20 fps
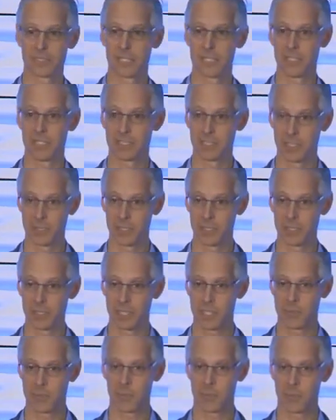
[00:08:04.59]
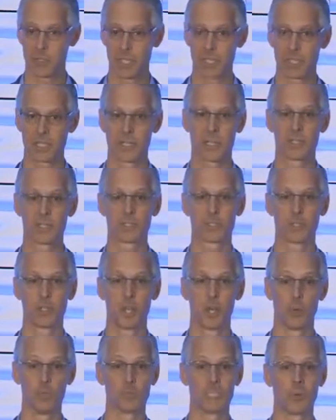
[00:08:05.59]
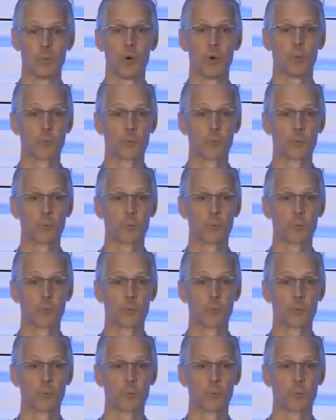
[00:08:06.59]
data series that we're working on, could help demo